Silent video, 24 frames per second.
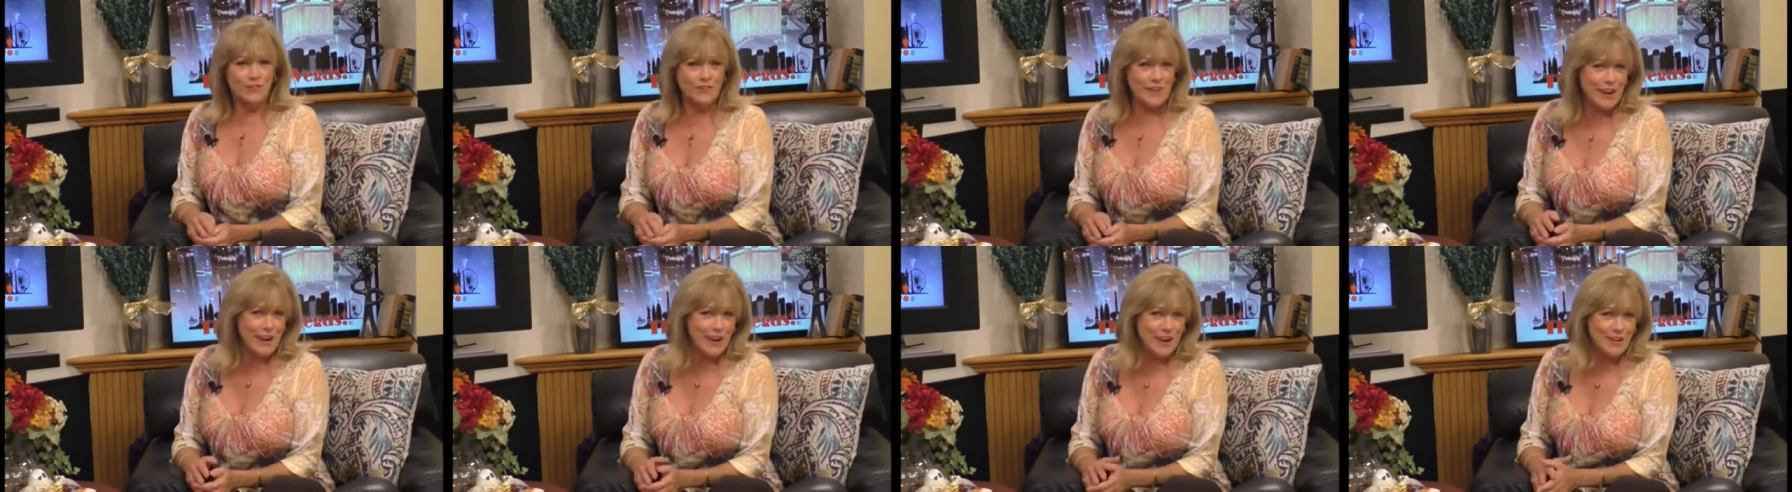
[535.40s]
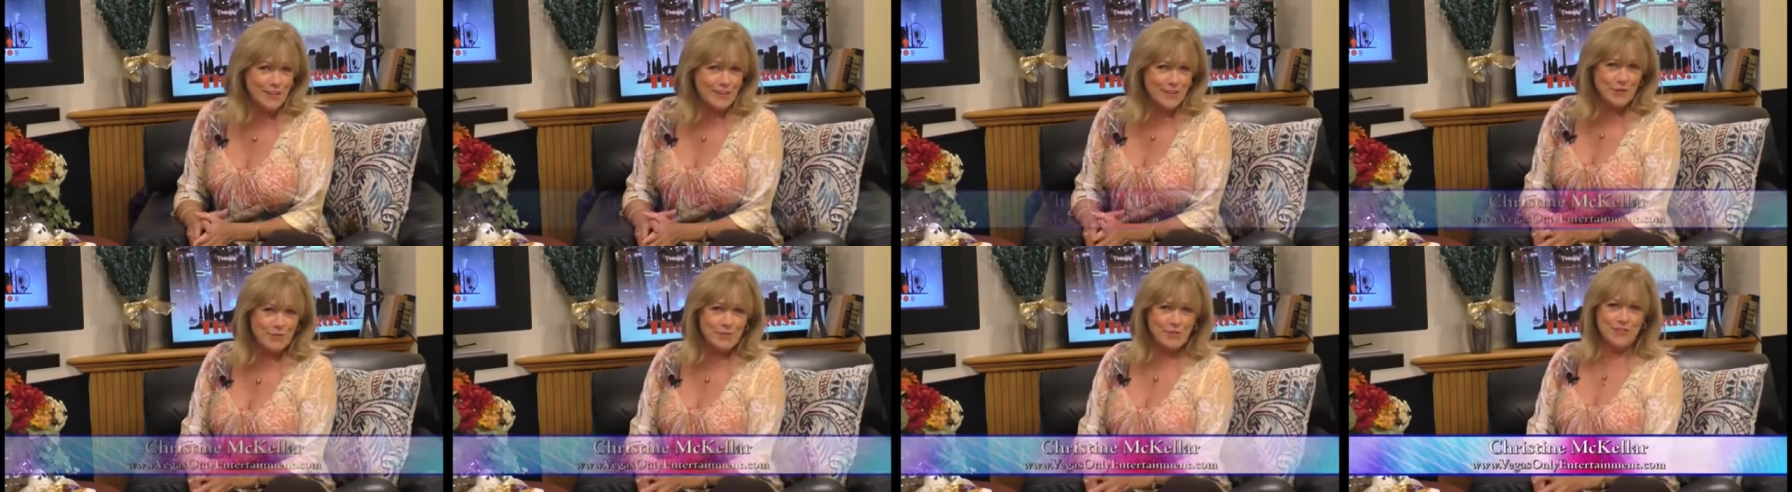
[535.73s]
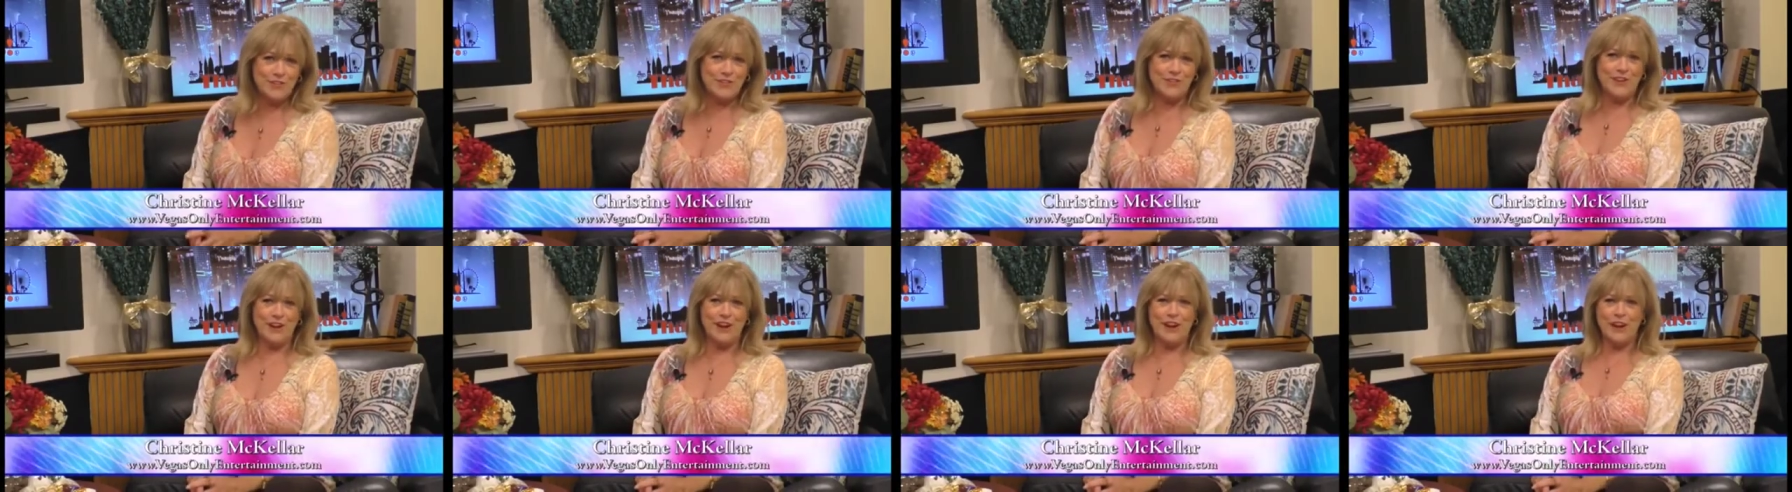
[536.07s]
Vegas. I'm
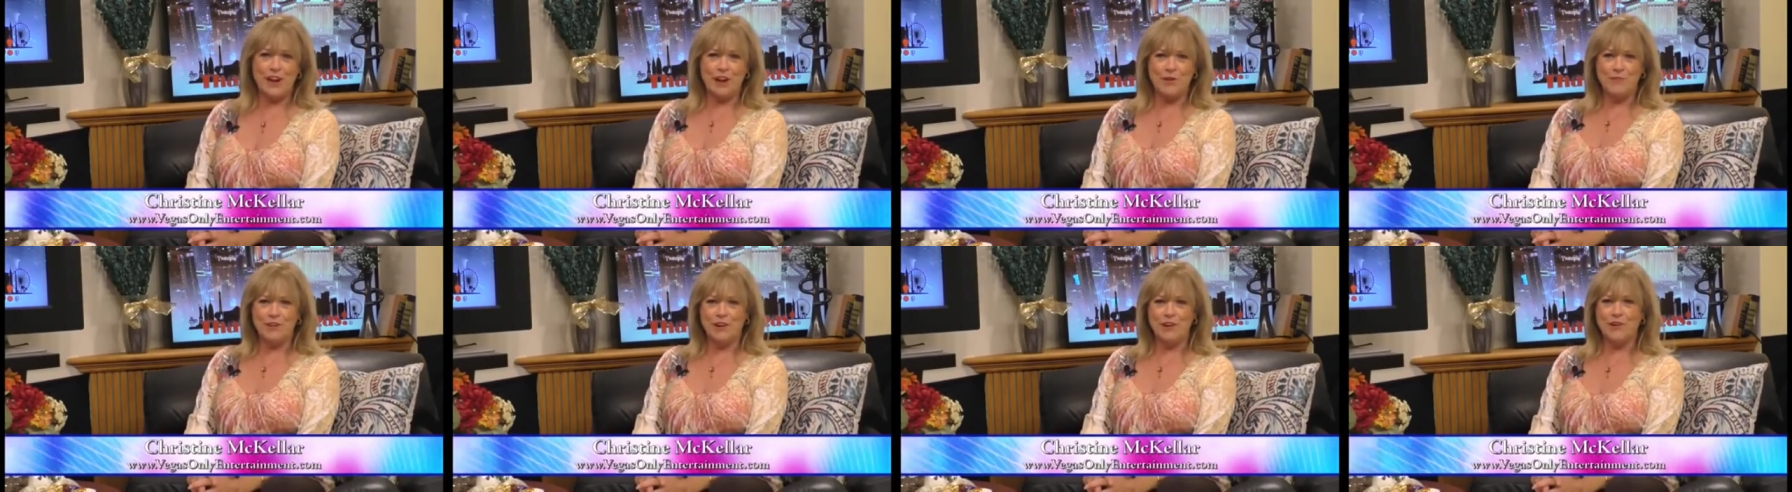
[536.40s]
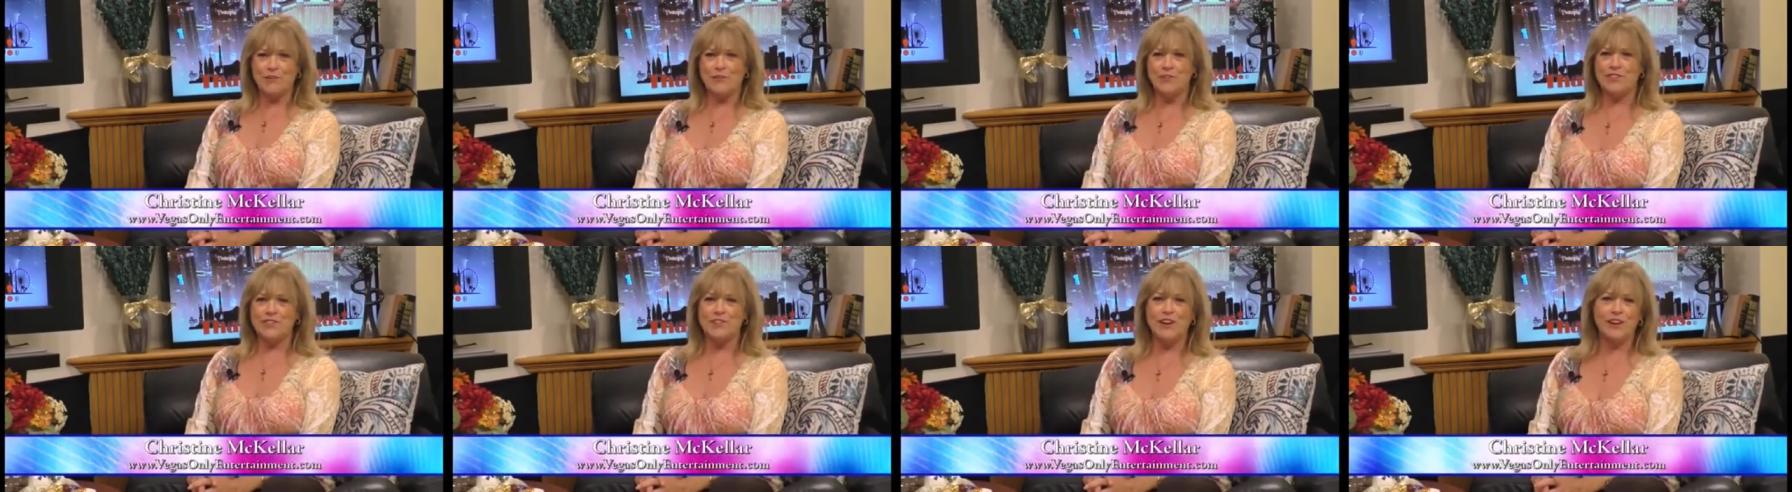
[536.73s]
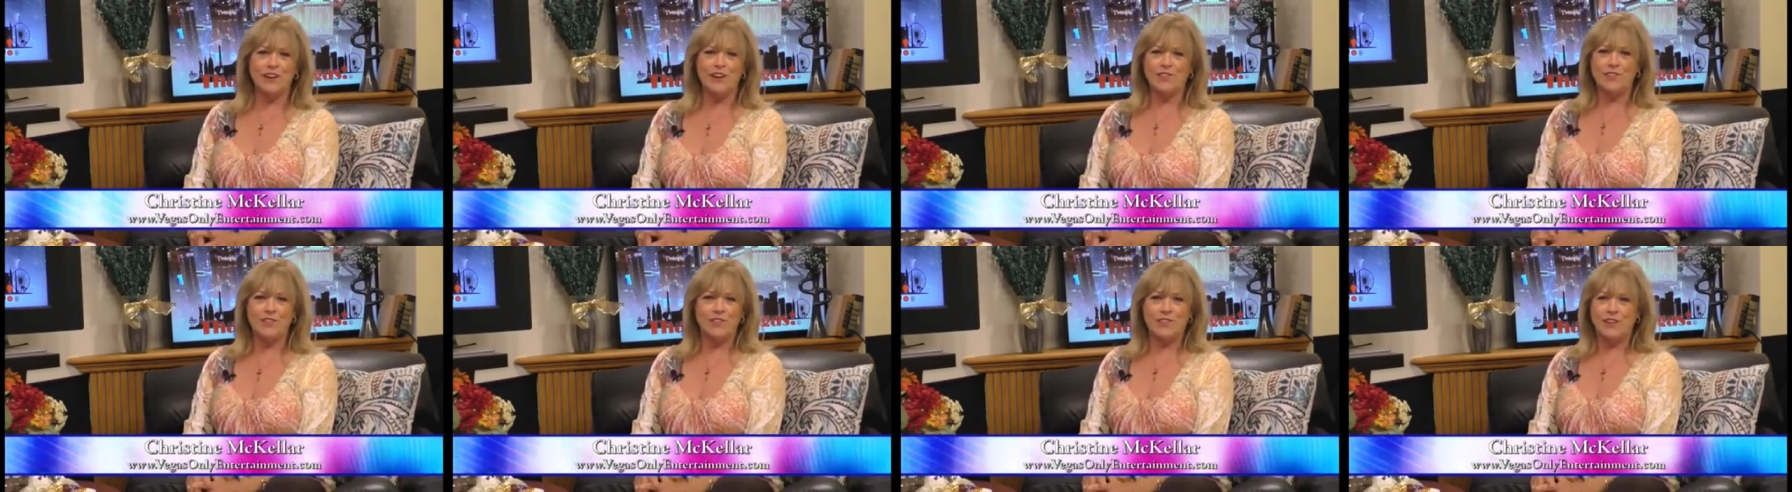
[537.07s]
Christina. I'm here with none
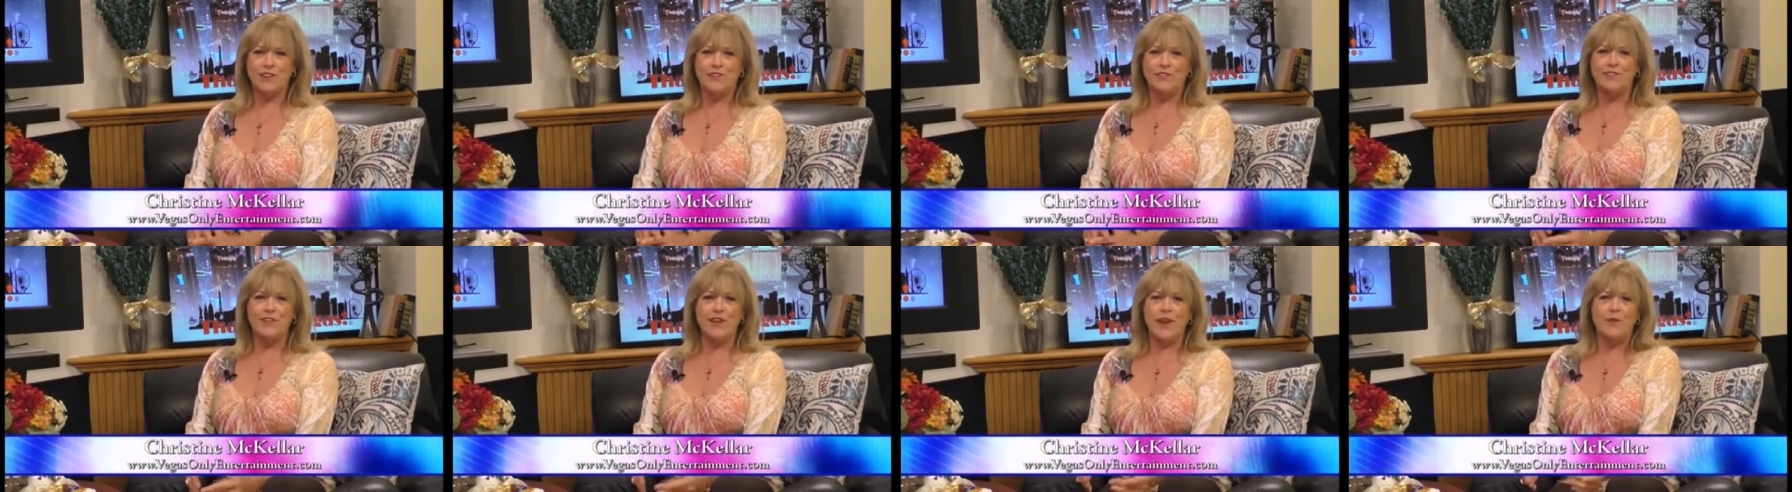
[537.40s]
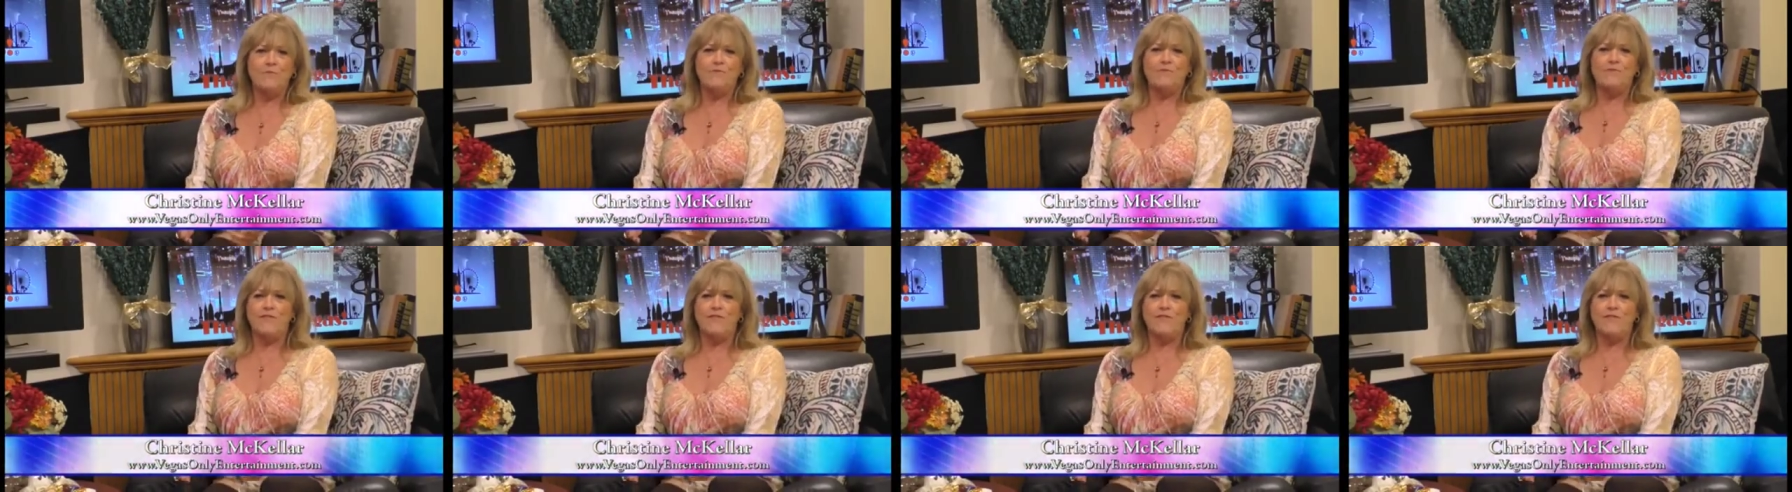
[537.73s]
other than Tape